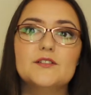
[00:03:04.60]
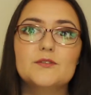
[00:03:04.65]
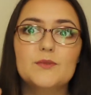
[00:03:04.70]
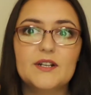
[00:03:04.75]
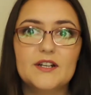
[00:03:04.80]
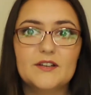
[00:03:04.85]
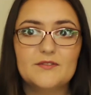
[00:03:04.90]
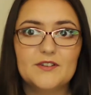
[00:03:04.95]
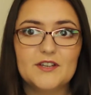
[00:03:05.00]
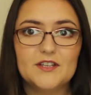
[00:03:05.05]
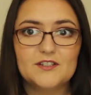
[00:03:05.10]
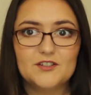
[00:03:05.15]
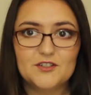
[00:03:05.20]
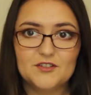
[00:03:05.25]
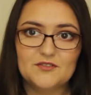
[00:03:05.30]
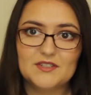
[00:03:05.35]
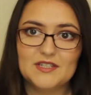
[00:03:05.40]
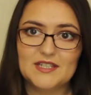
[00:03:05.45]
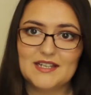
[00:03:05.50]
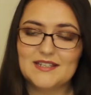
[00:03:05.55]
when I first
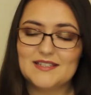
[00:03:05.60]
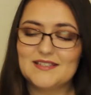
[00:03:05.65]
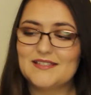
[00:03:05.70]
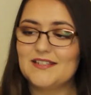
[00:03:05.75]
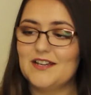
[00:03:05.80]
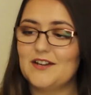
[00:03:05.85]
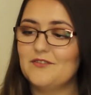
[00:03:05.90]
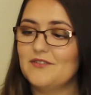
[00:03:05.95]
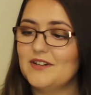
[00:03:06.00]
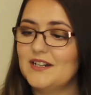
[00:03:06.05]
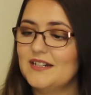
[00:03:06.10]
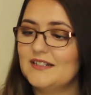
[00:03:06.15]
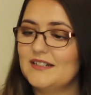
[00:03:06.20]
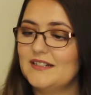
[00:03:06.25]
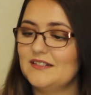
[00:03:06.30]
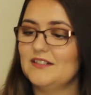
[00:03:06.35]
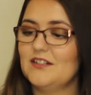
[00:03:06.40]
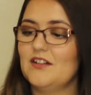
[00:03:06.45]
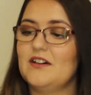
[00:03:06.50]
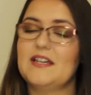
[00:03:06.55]
used this I really
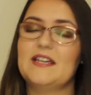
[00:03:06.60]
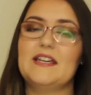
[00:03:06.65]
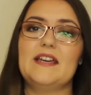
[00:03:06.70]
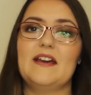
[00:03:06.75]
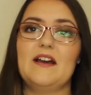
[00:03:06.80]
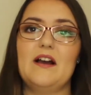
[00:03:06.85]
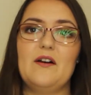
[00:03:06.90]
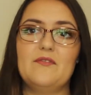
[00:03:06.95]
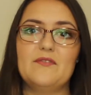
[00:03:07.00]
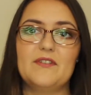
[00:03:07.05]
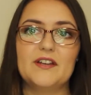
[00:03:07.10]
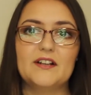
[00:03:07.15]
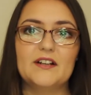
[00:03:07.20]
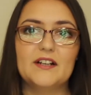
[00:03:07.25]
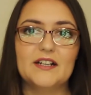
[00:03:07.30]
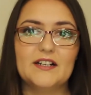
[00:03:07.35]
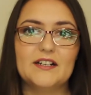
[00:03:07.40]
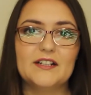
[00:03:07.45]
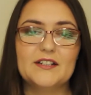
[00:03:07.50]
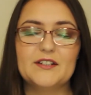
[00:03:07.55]
didn't like it. I think
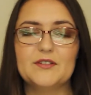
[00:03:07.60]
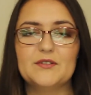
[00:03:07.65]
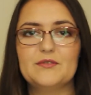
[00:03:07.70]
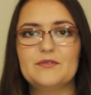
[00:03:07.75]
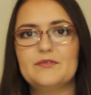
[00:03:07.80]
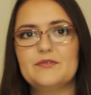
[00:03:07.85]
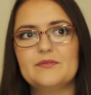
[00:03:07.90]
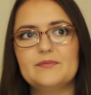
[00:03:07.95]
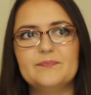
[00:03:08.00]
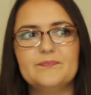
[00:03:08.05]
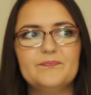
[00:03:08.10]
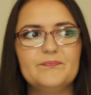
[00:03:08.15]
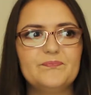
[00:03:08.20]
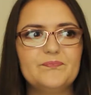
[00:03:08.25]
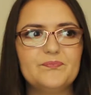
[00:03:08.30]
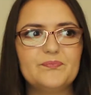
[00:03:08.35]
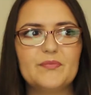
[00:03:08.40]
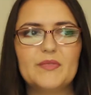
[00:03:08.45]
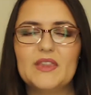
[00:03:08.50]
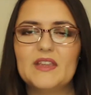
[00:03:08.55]
I kind of
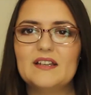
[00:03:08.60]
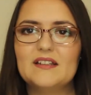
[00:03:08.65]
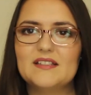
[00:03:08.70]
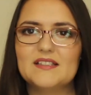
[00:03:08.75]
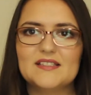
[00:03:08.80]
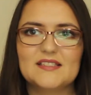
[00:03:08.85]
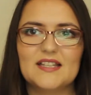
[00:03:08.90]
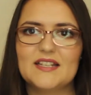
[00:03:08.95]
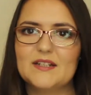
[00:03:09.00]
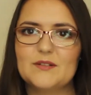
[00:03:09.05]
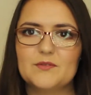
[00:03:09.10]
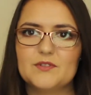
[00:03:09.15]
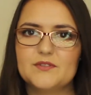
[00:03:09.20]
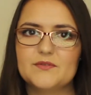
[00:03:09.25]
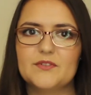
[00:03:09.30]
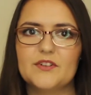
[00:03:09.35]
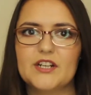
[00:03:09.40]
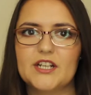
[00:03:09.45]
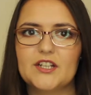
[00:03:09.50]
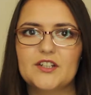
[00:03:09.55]
said it
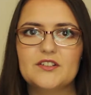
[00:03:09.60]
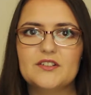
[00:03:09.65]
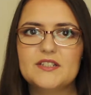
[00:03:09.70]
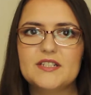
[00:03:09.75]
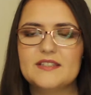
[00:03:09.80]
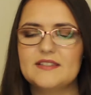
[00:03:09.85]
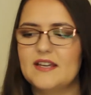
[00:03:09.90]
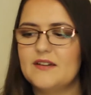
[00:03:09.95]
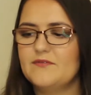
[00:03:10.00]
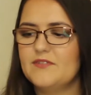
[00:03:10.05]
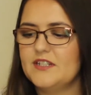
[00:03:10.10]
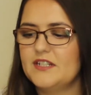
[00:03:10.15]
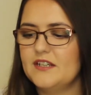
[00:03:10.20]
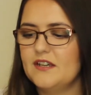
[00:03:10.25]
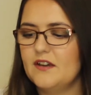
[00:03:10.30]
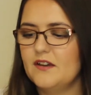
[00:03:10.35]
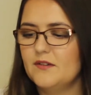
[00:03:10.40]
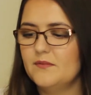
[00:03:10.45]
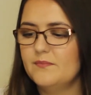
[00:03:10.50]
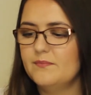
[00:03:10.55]
wasn't very good in that
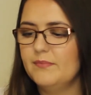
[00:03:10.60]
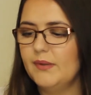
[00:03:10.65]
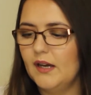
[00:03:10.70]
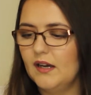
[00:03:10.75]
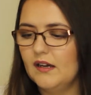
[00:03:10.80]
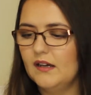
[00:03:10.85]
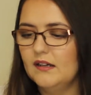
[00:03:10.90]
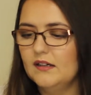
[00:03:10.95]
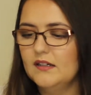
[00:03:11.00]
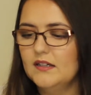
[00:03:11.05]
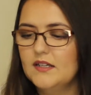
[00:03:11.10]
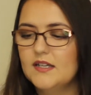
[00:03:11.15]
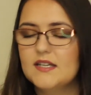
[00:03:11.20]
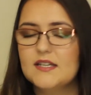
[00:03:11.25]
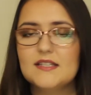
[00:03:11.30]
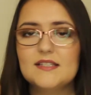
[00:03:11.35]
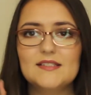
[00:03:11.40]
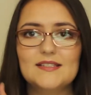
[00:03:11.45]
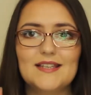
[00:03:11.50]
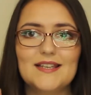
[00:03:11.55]
video, but
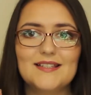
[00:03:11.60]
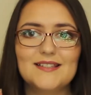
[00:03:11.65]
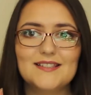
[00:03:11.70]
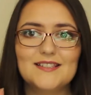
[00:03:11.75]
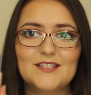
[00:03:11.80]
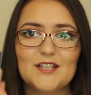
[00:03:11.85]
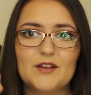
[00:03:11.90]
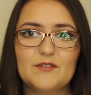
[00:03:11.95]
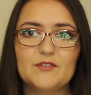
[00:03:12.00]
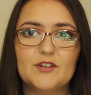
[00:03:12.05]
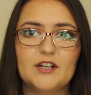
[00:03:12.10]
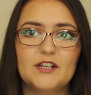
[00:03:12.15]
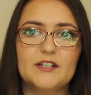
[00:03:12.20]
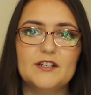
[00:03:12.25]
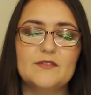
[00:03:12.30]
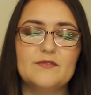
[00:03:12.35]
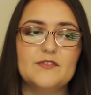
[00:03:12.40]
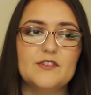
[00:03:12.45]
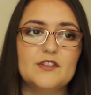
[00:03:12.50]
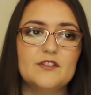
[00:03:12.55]
since I've
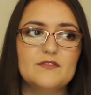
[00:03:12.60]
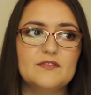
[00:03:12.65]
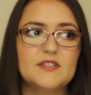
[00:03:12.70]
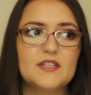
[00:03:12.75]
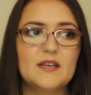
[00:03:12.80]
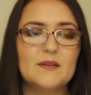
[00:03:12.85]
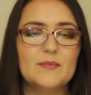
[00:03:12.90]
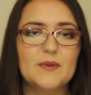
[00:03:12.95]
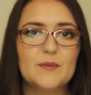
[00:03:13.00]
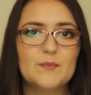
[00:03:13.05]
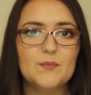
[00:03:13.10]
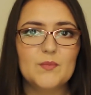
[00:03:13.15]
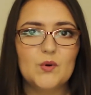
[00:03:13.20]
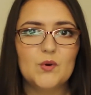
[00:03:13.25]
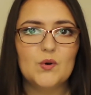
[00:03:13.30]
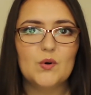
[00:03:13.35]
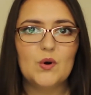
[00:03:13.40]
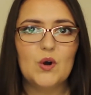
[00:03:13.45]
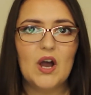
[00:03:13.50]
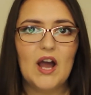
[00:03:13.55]
kind of used it a bit
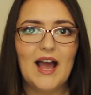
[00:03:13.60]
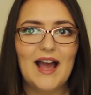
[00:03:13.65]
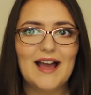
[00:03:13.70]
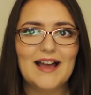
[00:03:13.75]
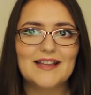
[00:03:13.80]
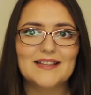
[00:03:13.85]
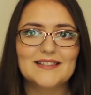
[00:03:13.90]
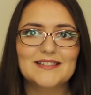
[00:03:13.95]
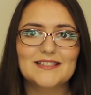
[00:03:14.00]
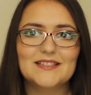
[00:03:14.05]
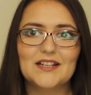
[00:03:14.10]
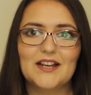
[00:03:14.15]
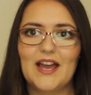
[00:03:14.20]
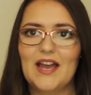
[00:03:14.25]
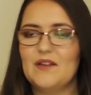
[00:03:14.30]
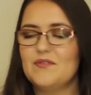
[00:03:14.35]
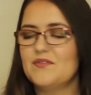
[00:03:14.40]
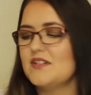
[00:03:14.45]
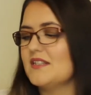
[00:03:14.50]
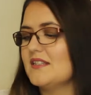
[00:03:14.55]
more, and I
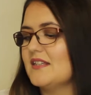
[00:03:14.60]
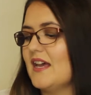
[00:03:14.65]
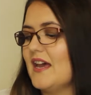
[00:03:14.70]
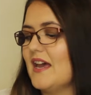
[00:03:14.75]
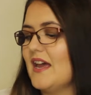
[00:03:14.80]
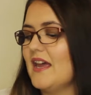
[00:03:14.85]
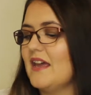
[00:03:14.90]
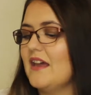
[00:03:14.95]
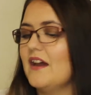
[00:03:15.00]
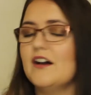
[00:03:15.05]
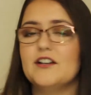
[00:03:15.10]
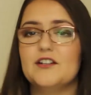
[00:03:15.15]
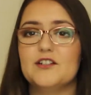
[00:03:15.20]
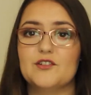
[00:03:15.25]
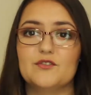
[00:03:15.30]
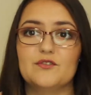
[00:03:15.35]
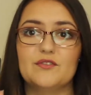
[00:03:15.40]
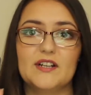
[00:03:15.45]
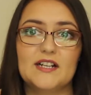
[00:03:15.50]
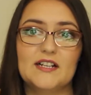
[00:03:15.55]
have to say I
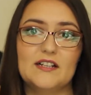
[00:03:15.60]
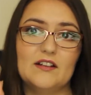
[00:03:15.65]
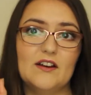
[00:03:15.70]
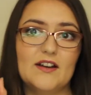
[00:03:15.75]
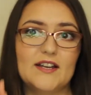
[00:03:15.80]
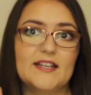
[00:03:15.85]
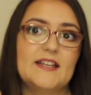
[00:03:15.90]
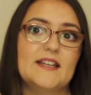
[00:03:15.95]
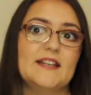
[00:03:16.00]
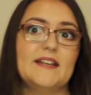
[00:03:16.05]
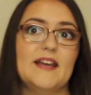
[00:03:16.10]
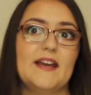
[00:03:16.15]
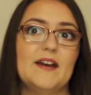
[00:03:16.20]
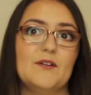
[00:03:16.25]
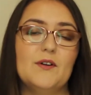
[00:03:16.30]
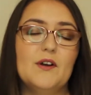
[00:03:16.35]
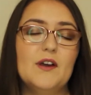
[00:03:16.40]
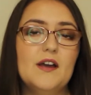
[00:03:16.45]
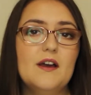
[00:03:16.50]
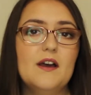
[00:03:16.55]
do really like it
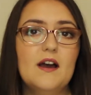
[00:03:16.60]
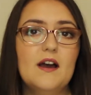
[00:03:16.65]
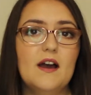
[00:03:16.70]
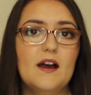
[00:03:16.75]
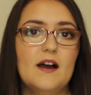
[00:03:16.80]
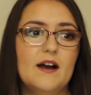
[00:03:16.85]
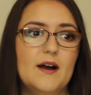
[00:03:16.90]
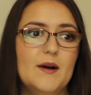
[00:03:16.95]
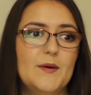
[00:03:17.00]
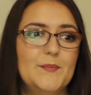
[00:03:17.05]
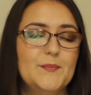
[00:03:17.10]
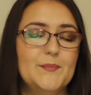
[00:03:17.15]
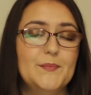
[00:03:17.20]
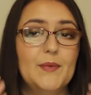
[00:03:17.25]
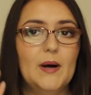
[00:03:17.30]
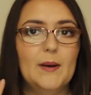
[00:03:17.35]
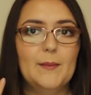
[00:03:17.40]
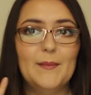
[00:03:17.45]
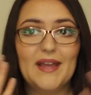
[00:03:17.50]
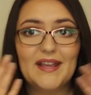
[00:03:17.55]
now. I
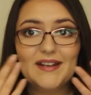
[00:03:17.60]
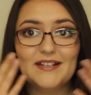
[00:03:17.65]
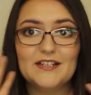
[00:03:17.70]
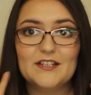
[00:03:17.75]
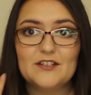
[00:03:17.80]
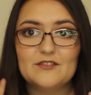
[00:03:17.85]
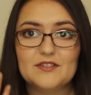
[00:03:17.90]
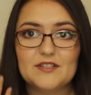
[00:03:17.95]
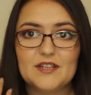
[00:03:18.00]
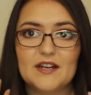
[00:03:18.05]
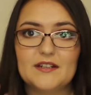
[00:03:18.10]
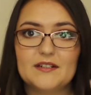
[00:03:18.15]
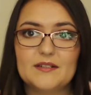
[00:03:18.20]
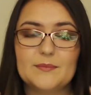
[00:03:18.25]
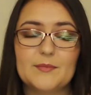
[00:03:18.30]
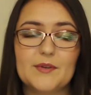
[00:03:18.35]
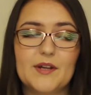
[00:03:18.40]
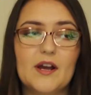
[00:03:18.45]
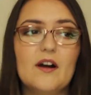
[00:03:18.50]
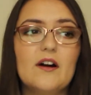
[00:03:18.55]
mainly use it
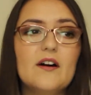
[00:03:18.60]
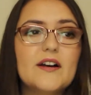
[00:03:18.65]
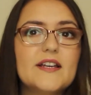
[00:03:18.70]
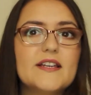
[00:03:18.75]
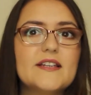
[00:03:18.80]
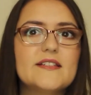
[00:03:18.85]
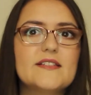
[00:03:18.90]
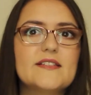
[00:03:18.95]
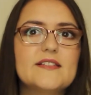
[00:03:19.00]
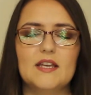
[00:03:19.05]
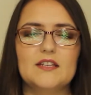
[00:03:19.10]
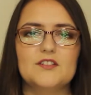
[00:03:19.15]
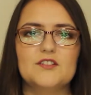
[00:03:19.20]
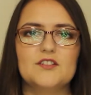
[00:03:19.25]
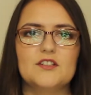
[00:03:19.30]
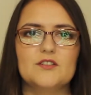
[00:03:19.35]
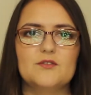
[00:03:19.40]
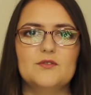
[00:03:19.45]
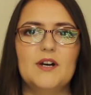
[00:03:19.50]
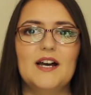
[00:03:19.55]
under my eyes. It's
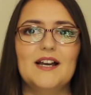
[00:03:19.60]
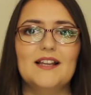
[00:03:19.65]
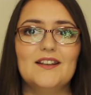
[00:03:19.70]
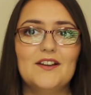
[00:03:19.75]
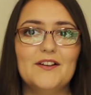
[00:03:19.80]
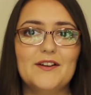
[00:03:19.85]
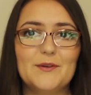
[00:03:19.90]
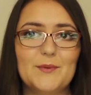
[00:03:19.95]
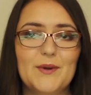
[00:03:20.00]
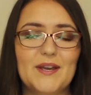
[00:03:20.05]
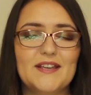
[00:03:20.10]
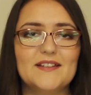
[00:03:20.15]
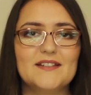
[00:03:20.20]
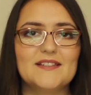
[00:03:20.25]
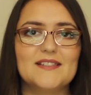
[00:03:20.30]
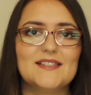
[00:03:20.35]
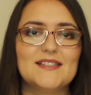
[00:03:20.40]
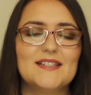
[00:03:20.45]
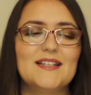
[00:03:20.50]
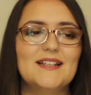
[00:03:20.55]
just quite a lightweight
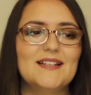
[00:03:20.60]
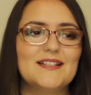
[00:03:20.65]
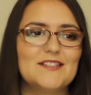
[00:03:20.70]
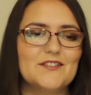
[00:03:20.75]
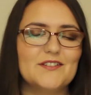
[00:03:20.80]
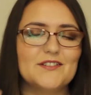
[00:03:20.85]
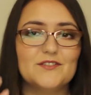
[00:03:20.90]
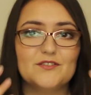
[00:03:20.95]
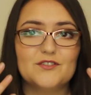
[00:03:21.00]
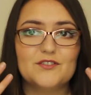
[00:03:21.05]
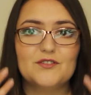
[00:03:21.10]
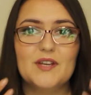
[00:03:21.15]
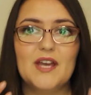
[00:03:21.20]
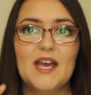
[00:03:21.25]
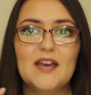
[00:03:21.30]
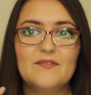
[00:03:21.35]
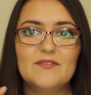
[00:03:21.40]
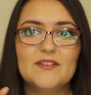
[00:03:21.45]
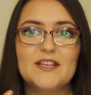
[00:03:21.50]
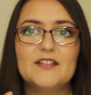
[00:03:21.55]
concealer, so it's not too
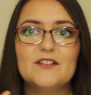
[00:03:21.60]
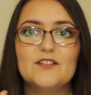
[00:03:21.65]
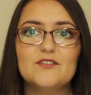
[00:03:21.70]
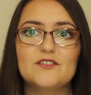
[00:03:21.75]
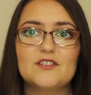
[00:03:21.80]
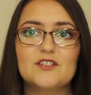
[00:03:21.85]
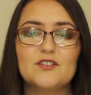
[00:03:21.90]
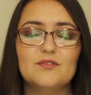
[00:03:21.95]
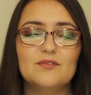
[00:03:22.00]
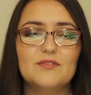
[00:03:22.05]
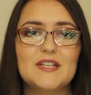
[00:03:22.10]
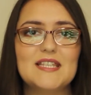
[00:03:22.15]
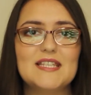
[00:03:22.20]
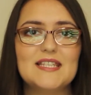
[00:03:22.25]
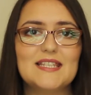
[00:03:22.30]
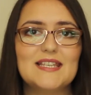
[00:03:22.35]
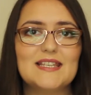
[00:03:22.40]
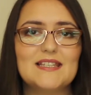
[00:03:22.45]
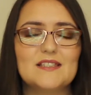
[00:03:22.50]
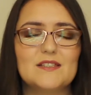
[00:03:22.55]
heavy, not as
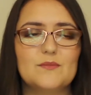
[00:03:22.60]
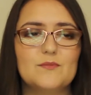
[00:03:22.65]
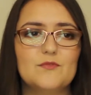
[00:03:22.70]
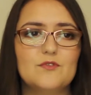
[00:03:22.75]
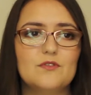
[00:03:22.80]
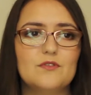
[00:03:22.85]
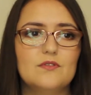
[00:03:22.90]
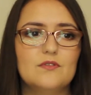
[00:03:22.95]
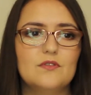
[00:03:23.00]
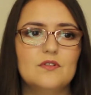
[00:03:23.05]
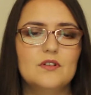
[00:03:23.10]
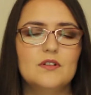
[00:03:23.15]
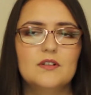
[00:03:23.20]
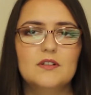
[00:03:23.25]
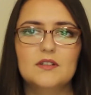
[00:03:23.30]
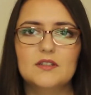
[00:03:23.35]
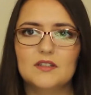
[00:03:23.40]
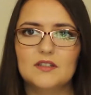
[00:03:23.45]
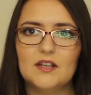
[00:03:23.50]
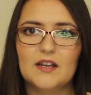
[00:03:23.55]
creasy as a more
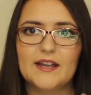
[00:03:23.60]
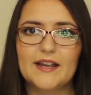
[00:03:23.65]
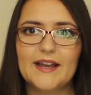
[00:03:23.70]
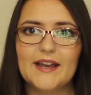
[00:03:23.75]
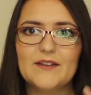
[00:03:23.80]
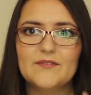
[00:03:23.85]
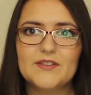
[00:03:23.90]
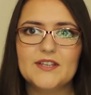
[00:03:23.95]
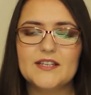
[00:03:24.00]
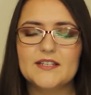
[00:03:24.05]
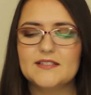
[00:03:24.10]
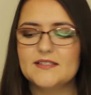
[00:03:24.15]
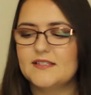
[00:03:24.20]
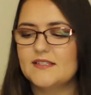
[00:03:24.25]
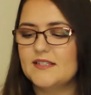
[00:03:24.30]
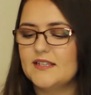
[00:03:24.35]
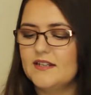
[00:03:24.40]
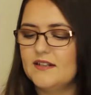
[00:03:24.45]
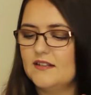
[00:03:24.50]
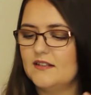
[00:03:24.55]
like heavy
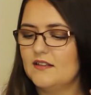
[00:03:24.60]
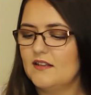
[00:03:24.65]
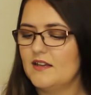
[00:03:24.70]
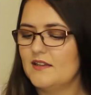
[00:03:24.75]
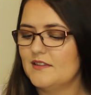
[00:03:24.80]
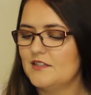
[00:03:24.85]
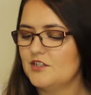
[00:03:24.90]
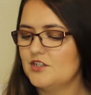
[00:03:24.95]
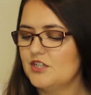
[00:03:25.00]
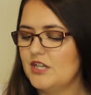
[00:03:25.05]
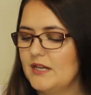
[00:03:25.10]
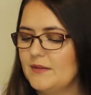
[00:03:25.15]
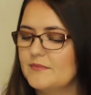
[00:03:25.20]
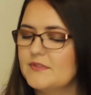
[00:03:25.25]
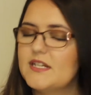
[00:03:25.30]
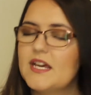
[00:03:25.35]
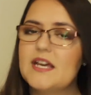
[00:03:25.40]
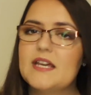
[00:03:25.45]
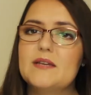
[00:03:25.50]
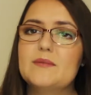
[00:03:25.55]
concealer like the Shape
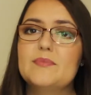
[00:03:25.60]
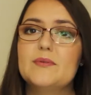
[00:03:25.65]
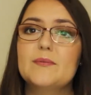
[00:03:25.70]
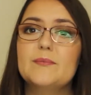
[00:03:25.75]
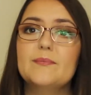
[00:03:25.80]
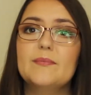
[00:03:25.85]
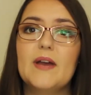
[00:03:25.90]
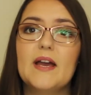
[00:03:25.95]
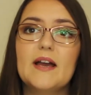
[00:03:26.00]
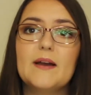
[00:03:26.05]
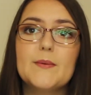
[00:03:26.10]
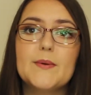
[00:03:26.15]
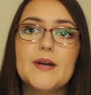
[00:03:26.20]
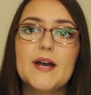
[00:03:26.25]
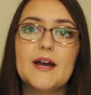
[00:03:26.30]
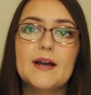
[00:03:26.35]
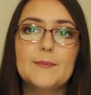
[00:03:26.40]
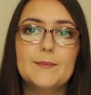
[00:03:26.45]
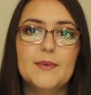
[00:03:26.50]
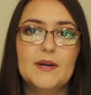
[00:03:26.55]
Tape,
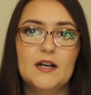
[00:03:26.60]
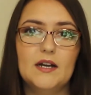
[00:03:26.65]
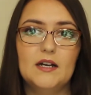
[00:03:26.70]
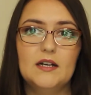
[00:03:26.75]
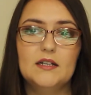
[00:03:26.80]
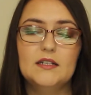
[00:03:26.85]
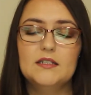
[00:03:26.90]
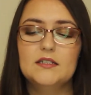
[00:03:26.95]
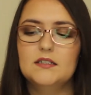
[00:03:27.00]
but